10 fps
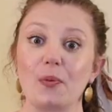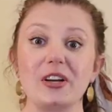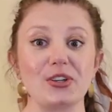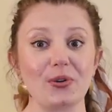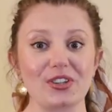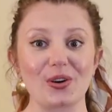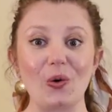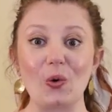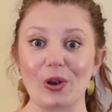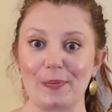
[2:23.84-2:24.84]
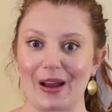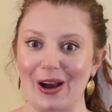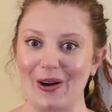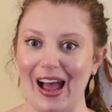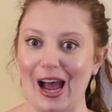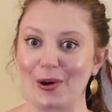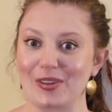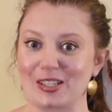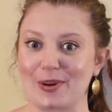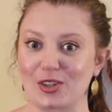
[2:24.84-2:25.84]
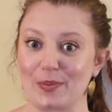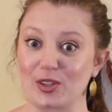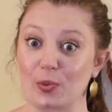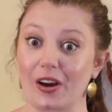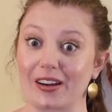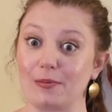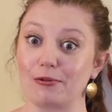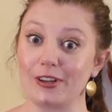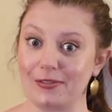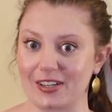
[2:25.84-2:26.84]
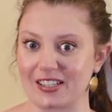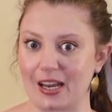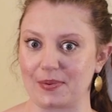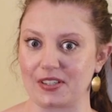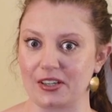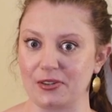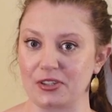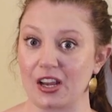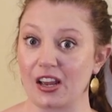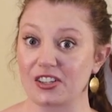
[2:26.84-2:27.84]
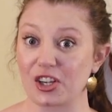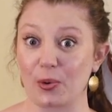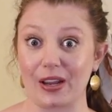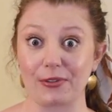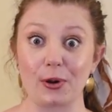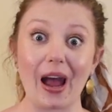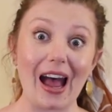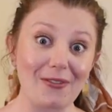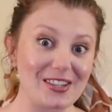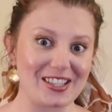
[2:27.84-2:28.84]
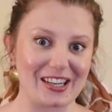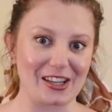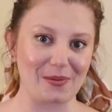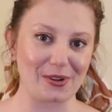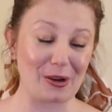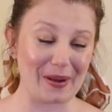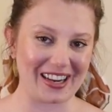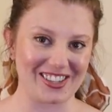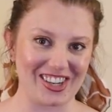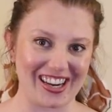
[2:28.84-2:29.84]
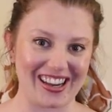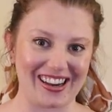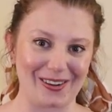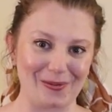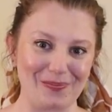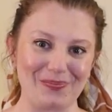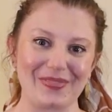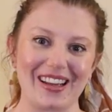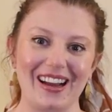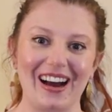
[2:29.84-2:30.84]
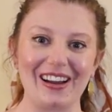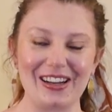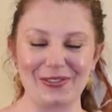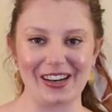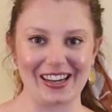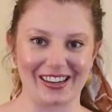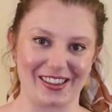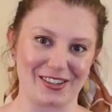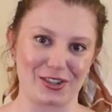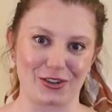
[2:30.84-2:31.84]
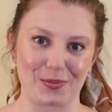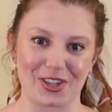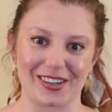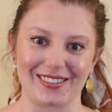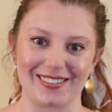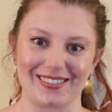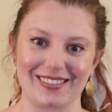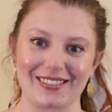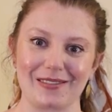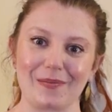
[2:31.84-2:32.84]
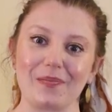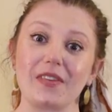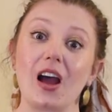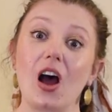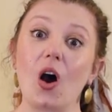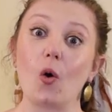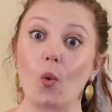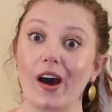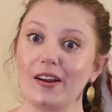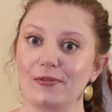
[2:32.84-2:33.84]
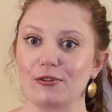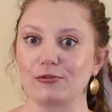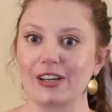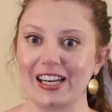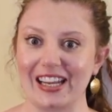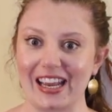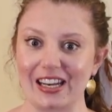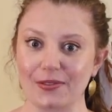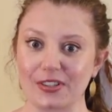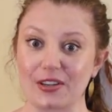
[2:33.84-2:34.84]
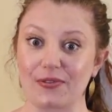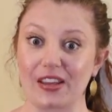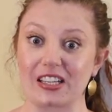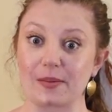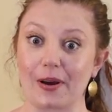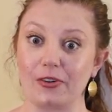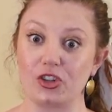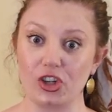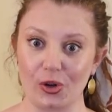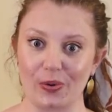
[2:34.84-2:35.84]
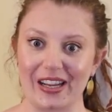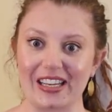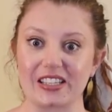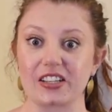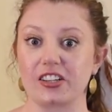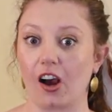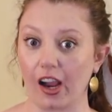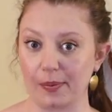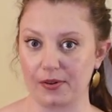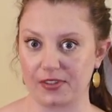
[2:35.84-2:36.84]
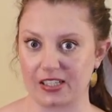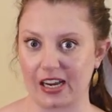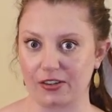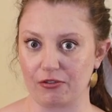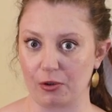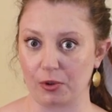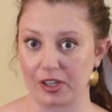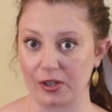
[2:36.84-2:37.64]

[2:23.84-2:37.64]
We talked all about how these measurements work in previous episodes, so if you haven't seen them, go back and check it out. I'll leave a link in the description. One of the really innovative things about DUNE is the type of detector it will